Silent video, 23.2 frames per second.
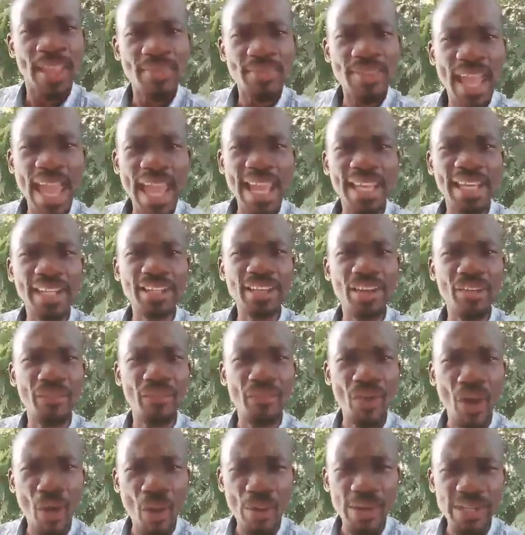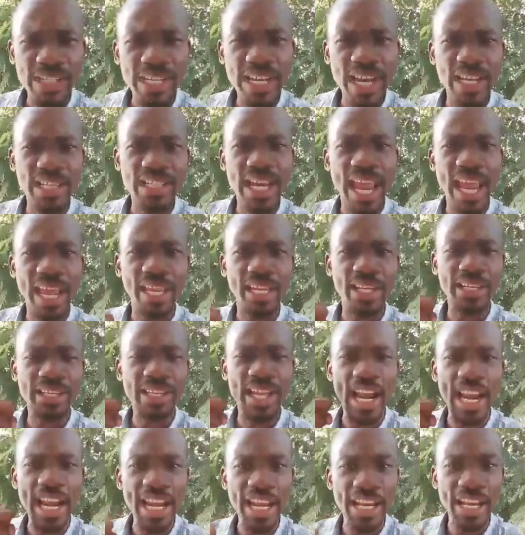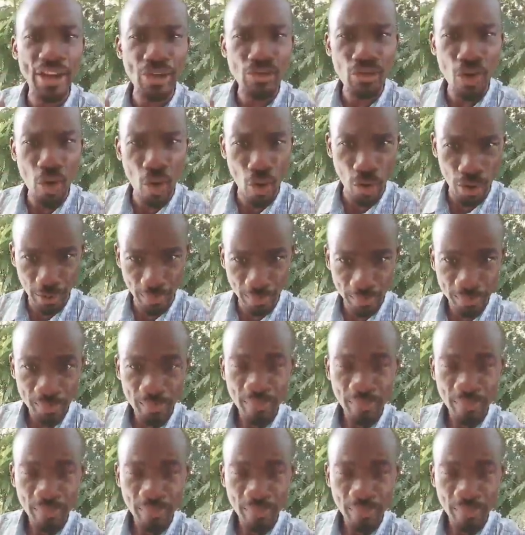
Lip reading: taken authority and taken the leading role.